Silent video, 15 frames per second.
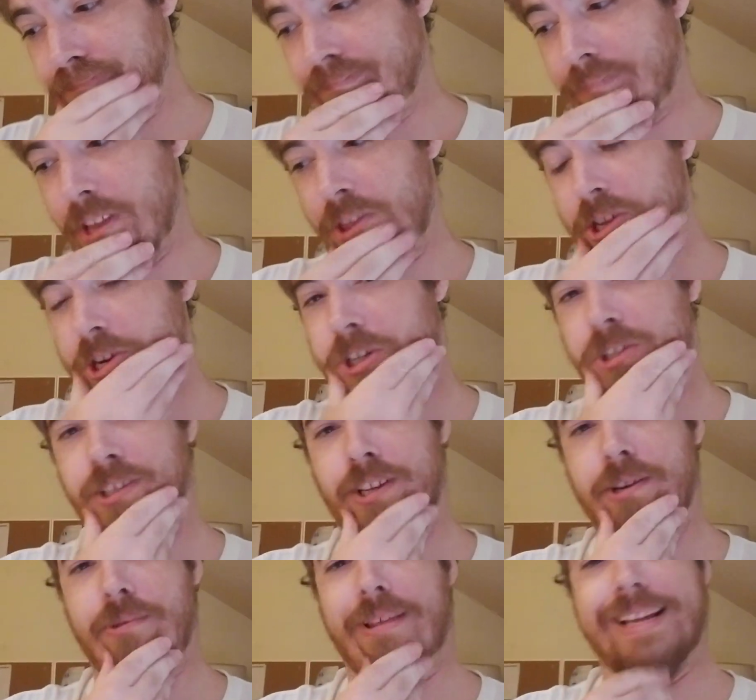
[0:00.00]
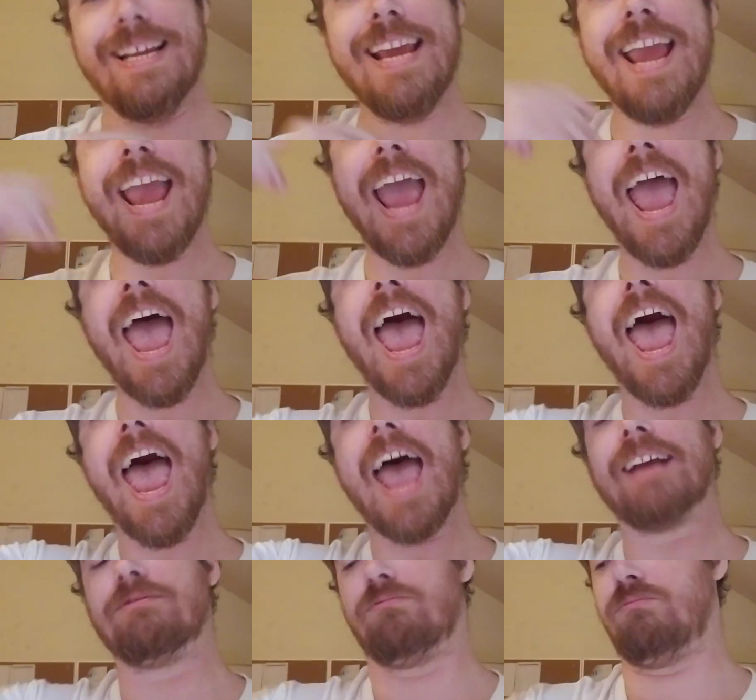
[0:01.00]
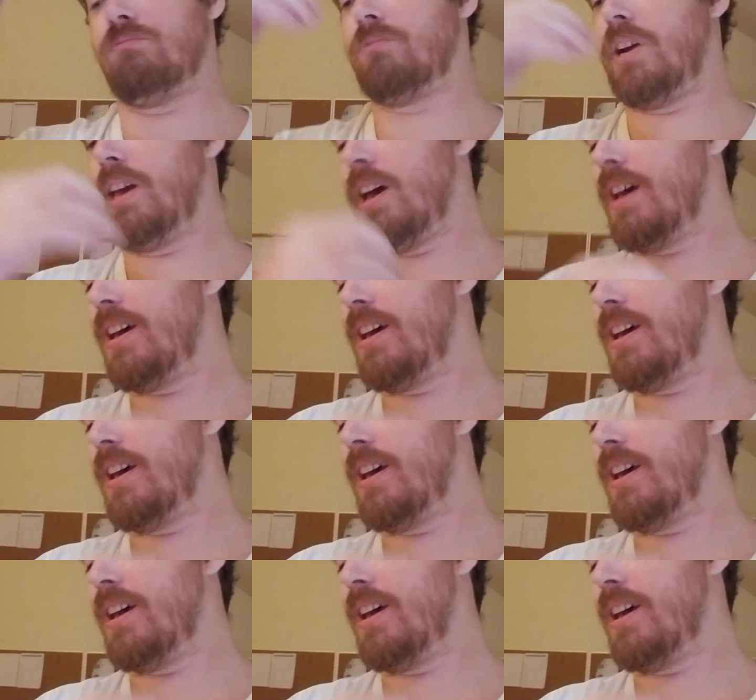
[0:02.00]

And the girls can do that. Wait,